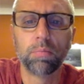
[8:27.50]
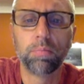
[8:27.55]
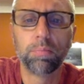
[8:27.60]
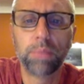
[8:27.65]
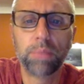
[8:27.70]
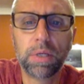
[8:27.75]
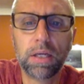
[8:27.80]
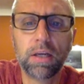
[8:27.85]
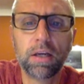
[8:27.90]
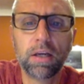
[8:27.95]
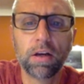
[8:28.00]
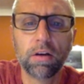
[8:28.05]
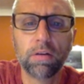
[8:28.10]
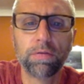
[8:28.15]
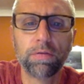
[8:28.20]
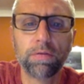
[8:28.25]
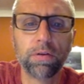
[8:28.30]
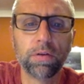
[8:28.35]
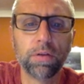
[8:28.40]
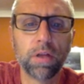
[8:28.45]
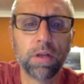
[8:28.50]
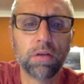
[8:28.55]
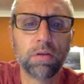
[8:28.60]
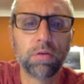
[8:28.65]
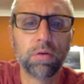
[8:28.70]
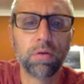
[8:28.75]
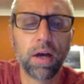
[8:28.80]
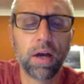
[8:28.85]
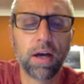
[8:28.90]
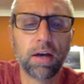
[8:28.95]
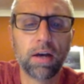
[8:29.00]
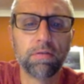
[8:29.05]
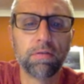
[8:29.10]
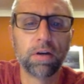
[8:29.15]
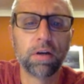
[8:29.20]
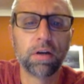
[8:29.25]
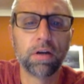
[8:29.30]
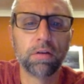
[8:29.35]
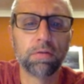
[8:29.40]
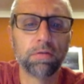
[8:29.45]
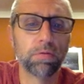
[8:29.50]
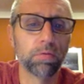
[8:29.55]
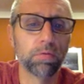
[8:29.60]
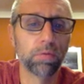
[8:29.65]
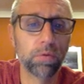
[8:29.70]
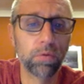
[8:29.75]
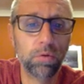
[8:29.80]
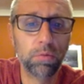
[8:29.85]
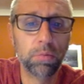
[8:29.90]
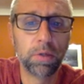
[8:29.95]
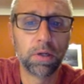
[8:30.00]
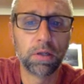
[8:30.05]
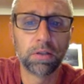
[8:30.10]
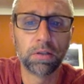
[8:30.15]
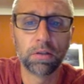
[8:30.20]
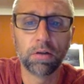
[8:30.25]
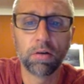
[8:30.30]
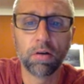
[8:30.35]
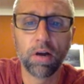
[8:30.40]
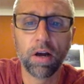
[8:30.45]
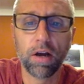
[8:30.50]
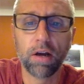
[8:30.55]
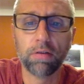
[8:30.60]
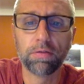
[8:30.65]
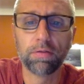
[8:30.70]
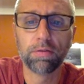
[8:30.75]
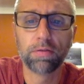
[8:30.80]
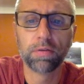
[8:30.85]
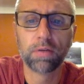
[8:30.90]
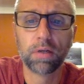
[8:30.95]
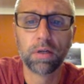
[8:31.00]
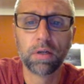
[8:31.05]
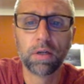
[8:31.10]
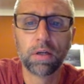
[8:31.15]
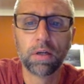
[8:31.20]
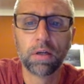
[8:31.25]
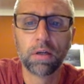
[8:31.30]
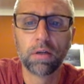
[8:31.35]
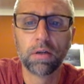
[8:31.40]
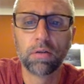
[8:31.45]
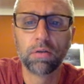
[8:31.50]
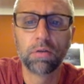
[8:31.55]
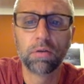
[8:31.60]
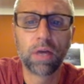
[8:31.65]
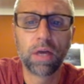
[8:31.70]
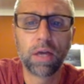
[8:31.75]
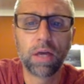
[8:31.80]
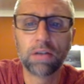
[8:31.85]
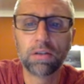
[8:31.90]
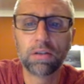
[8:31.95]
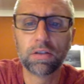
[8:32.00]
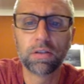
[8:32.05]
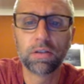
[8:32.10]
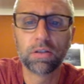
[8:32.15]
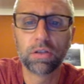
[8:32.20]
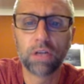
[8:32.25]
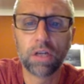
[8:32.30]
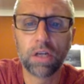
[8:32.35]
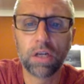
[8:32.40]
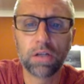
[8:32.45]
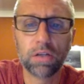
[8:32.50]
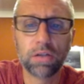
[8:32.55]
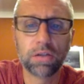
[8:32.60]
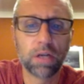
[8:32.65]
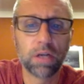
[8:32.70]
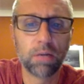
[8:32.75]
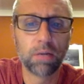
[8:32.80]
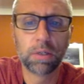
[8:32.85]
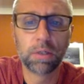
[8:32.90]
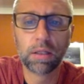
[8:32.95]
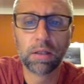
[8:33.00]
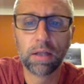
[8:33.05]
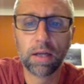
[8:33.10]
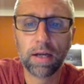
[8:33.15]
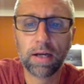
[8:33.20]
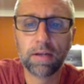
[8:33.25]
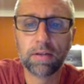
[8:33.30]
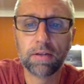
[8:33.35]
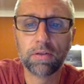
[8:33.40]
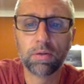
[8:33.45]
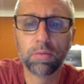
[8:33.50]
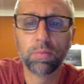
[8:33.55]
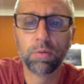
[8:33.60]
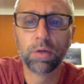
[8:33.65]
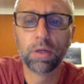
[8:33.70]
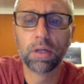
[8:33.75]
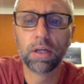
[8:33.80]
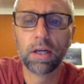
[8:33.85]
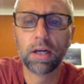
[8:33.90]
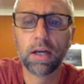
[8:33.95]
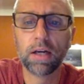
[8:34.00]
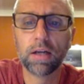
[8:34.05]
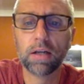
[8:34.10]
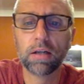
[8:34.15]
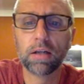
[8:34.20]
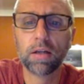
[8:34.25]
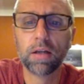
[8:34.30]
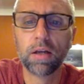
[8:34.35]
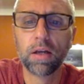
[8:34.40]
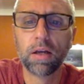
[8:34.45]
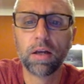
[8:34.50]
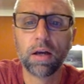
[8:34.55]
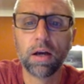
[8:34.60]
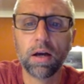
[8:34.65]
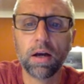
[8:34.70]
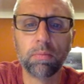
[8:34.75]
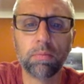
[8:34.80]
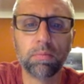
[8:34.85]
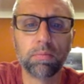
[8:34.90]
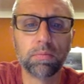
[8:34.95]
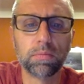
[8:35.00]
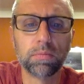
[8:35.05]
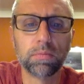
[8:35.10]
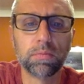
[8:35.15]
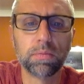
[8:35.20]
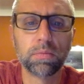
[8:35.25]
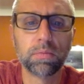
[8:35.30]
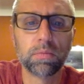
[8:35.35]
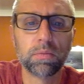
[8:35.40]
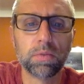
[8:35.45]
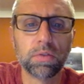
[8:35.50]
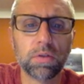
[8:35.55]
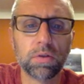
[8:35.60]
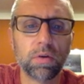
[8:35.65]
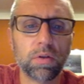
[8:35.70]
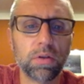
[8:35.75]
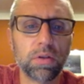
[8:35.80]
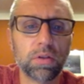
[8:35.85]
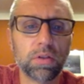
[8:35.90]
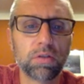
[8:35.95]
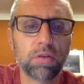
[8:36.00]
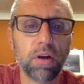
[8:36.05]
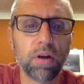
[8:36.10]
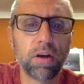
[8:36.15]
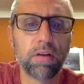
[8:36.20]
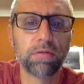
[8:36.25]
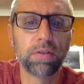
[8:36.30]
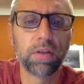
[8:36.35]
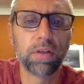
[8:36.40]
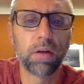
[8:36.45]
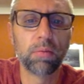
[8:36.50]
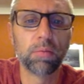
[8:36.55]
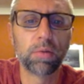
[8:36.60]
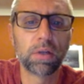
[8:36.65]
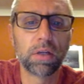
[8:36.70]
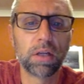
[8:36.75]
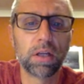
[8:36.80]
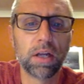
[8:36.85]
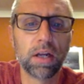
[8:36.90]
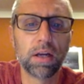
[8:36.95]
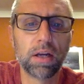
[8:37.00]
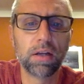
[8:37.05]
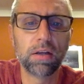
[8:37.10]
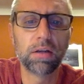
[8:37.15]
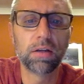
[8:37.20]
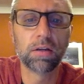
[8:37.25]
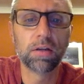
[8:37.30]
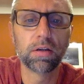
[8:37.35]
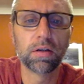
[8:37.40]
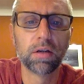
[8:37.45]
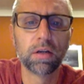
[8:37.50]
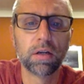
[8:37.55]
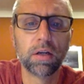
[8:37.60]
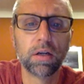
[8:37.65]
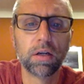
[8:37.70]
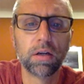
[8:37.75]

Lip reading: Be careful that you have enough room on your graph. You can't just change how many lines you're putting on. So in this graph that I'm looking at here,